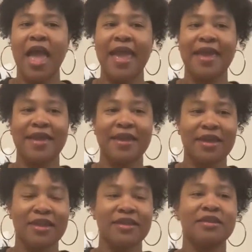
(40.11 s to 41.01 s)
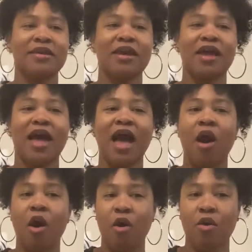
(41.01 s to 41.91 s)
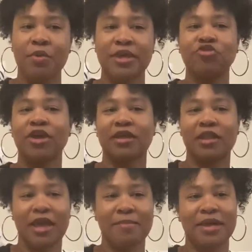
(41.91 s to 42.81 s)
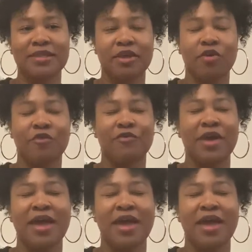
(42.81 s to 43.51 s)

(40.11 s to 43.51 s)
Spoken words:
and I always try to align myself.